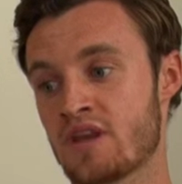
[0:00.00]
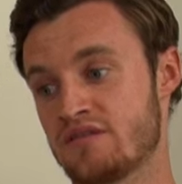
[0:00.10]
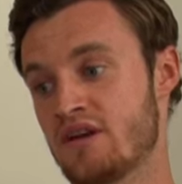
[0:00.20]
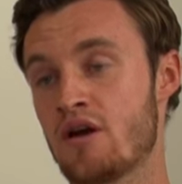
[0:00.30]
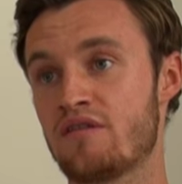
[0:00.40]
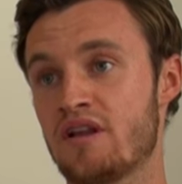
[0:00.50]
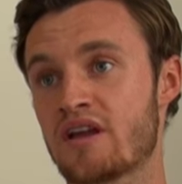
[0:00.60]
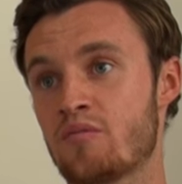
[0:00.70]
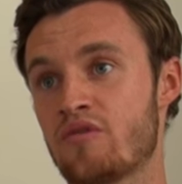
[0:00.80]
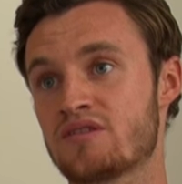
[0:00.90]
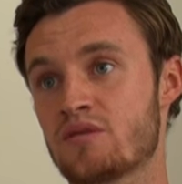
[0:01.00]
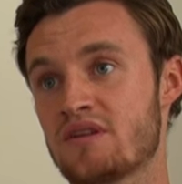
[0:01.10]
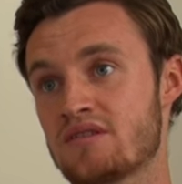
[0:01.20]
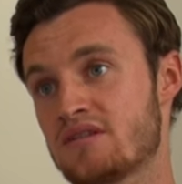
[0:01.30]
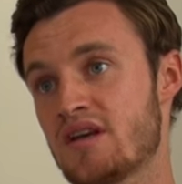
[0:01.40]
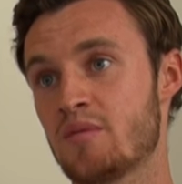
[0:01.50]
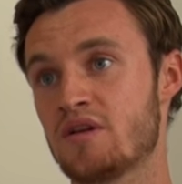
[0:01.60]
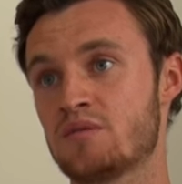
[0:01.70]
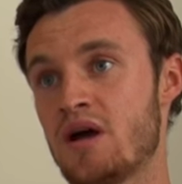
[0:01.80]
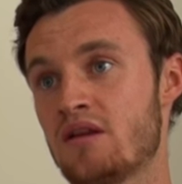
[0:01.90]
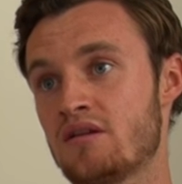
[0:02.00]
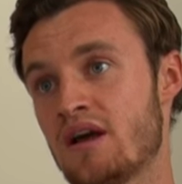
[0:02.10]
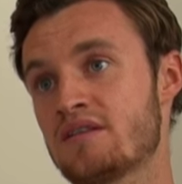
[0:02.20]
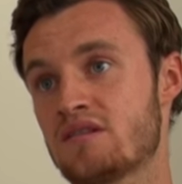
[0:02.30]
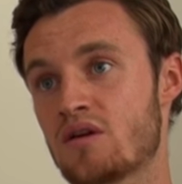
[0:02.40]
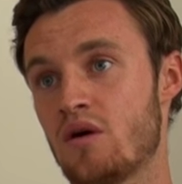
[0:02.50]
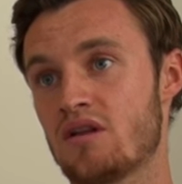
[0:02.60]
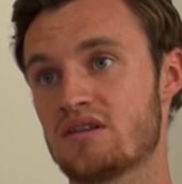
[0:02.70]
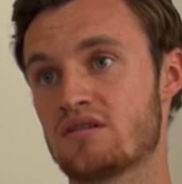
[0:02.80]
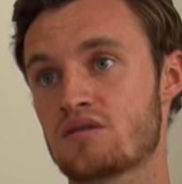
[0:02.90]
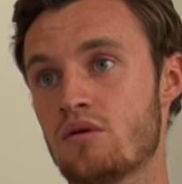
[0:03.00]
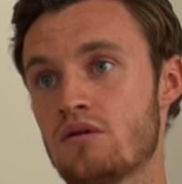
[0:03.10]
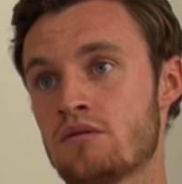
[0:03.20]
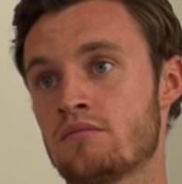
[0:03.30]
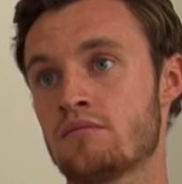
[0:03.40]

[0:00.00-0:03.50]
So hopefully I can bring something to the table as well and add to the quality in the squad.